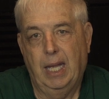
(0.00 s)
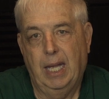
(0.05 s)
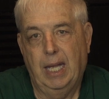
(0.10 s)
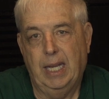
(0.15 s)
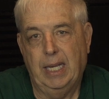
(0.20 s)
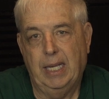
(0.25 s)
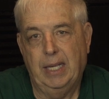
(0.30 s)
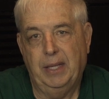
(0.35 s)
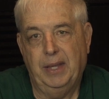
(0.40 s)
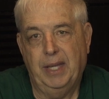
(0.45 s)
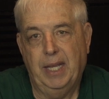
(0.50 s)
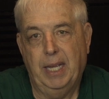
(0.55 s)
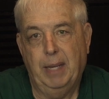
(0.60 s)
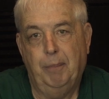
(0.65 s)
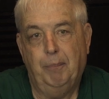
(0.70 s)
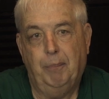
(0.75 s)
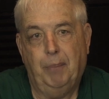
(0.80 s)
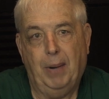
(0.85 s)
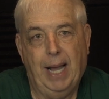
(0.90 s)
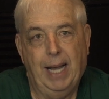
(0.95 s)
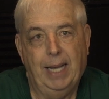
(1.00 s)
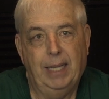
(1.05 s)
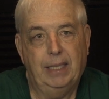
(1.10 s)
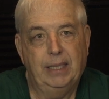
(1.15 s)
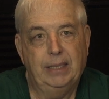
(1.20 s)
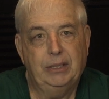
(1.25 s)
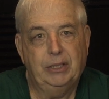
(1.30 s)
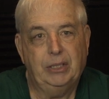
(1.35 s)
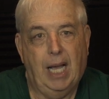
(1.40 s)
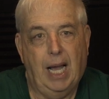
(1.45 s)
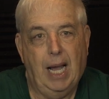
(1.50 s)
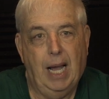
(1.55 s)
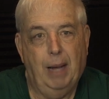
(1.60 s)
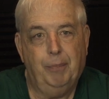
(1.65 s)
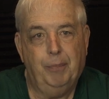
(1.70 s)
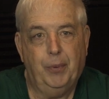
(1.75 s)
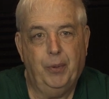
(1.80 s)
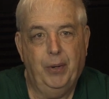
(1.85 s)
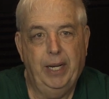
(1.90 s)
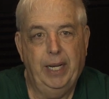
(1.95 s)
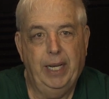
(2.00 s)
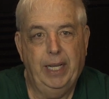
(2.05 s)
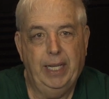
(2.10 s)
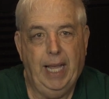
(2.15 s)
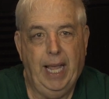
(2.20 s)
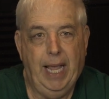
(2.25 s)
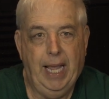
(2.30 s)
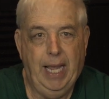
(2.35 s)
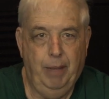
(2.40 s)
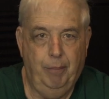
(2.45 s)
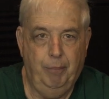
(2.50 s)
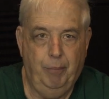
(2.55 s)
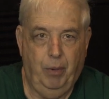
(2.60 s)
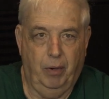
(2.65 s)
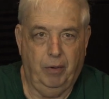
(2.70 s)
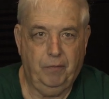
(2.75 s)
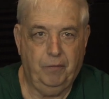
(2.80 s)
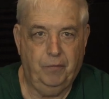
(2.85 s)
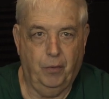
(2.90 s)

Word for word: in the pilot's operating handbook